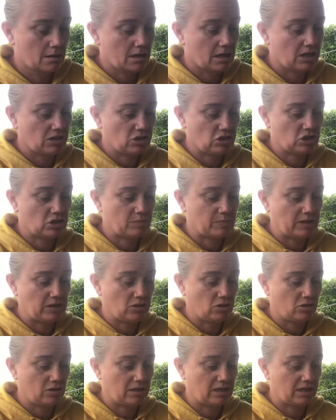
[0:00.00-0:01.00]
It just
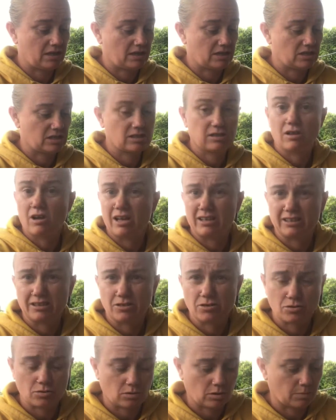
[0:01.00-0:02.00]
means you get a slightly
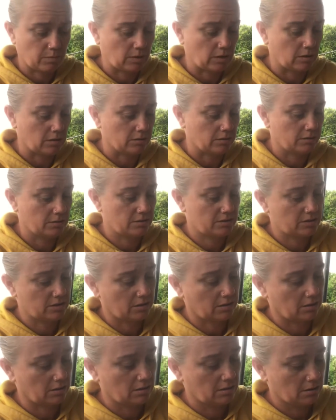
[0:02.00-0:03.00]
shorter pot.
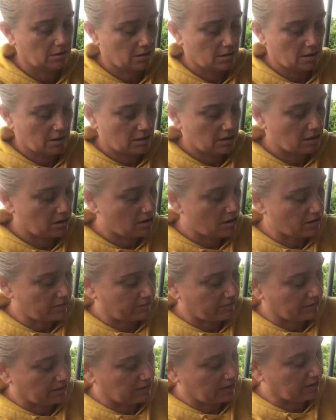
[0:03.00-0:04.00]
So you kind of
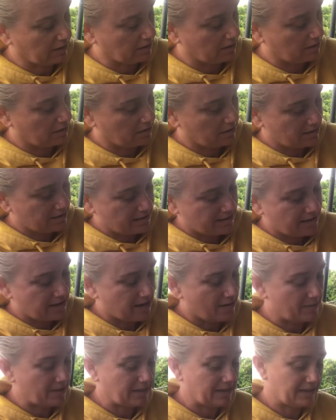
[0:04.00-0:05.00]
really,
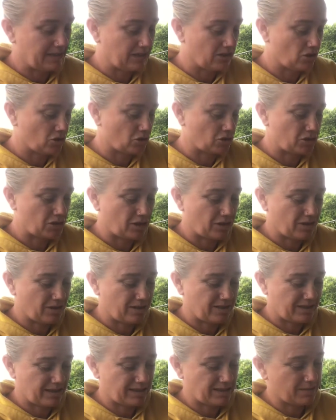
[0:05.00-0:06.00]
about an inch or so,
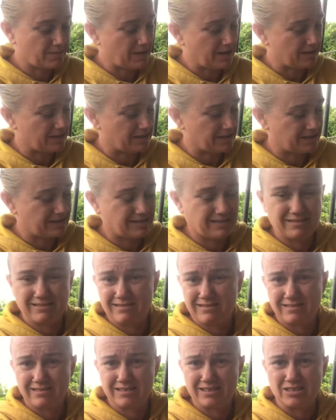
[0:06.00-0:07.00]
that's about the
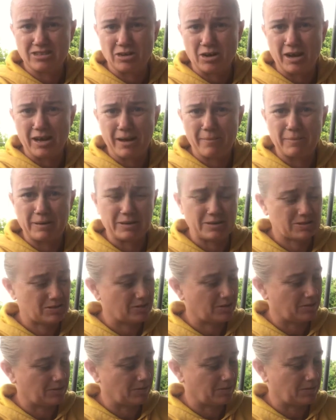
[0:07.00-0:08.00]
diameter,
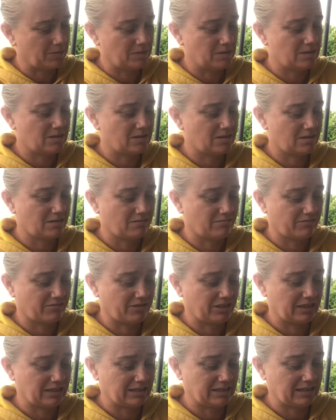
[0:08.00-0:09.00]
so you don't
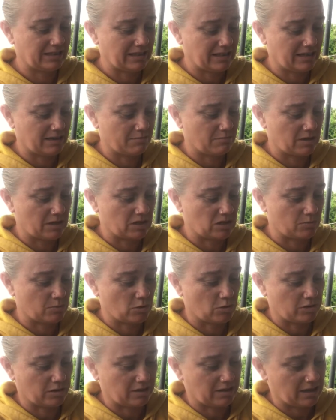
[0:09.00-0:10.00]
really need much
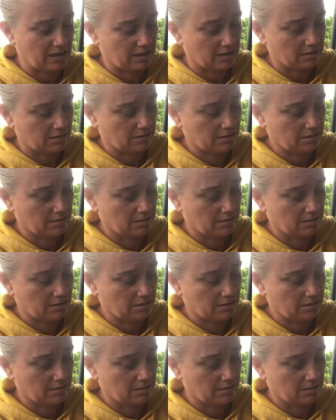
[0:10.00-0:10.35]
more than that.